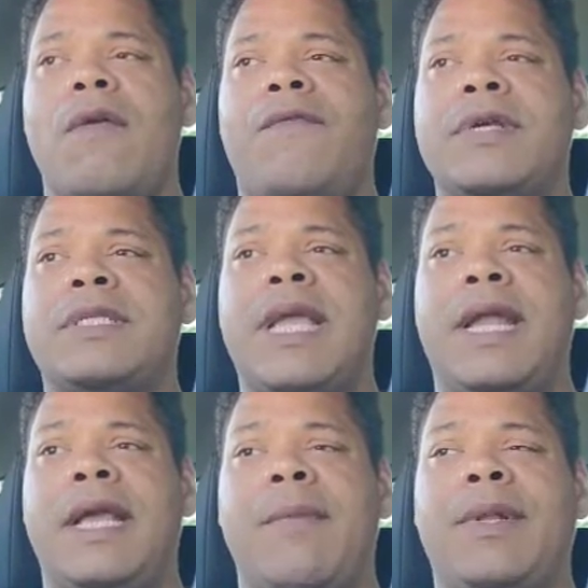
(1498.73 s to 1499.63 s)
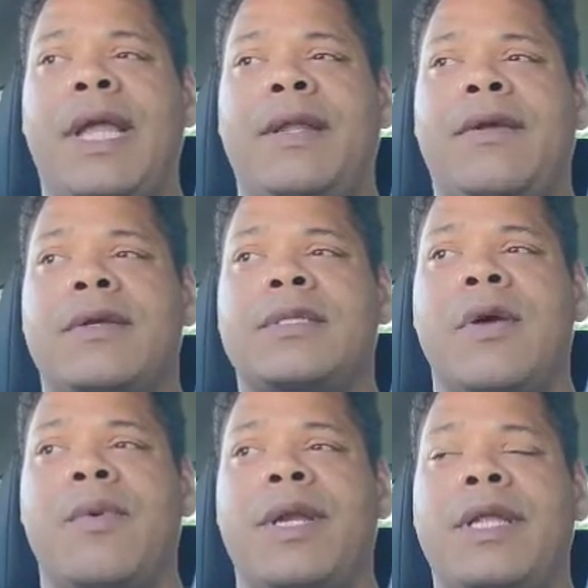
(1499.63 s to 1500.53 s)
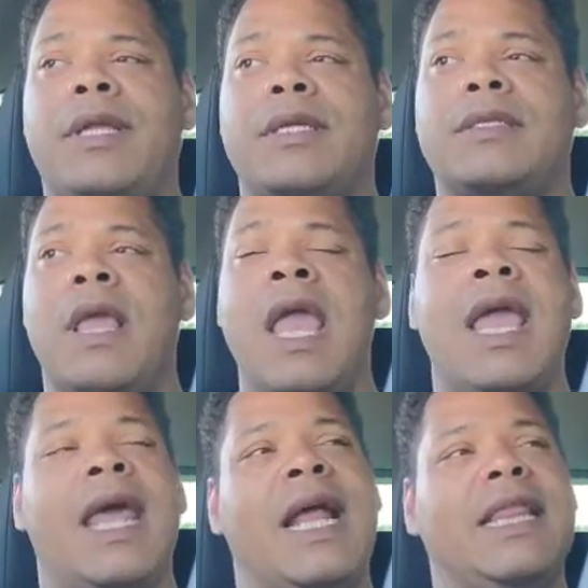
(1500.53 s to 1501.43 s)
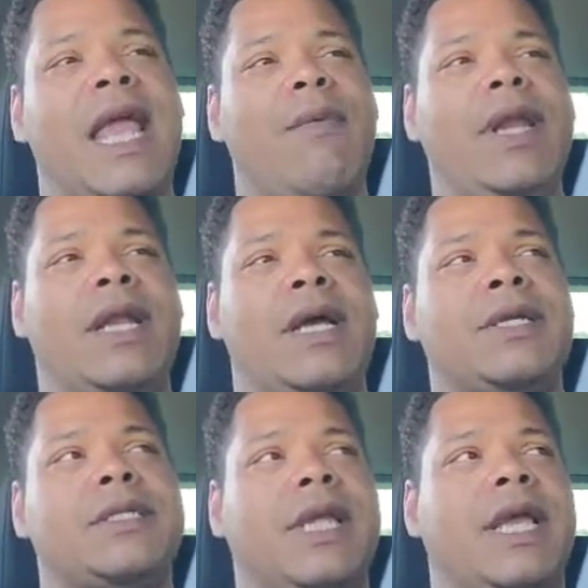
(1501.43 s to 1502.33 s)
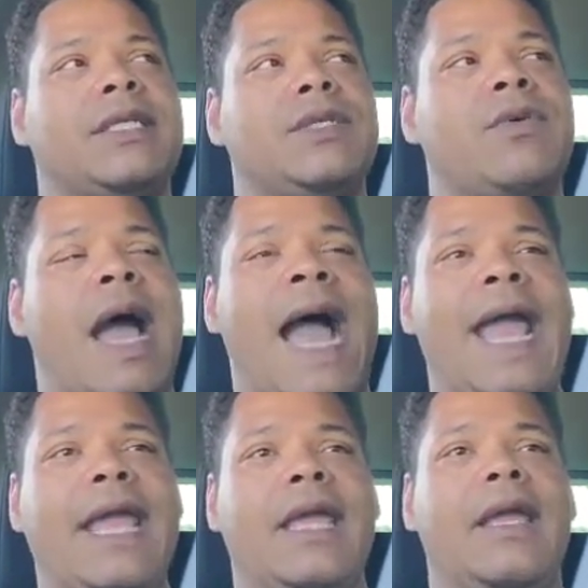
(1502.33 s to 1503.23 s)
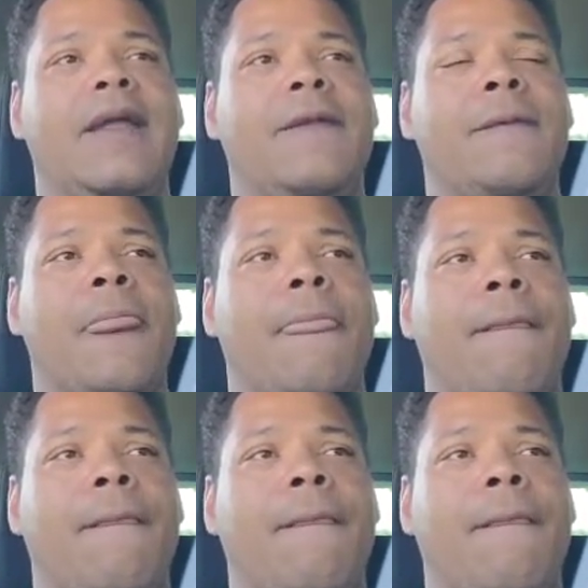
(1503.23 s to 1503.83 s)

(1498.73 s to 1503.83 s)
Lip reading: for standing up and letting the girls know what it is. And I think we need to understand too, I can